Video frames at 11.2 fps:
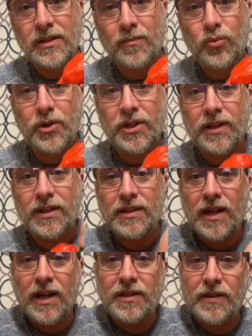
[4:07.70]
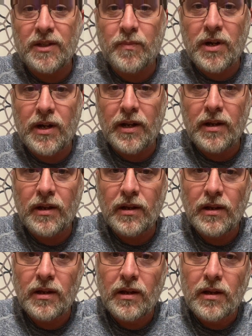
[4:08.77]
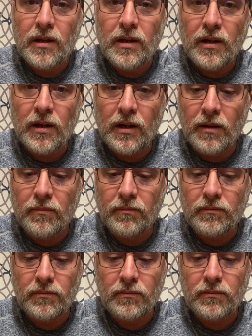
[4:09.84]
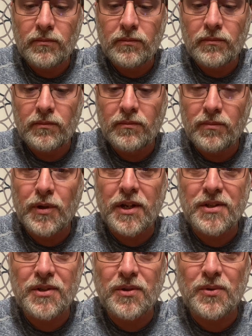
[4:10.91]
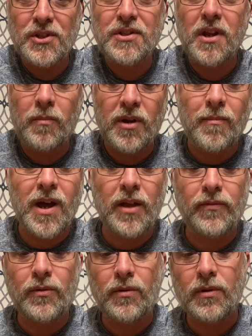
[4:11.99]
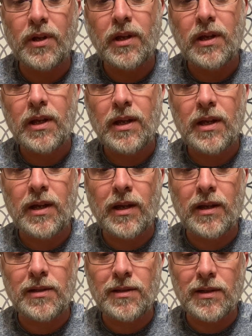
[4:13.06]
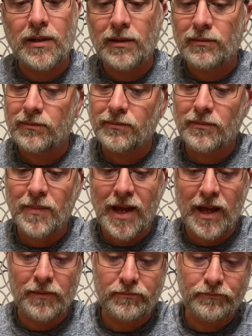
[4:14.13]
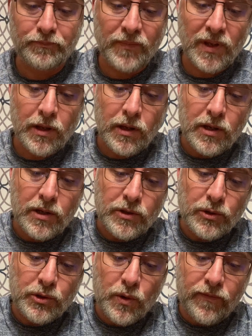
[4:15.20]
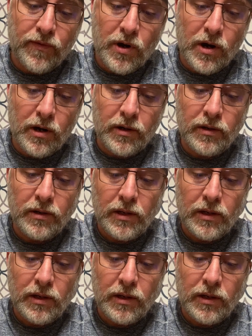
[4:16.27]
appreciate the size of this pod, but it's huge. It's gonna be a mouthful, and man. So far,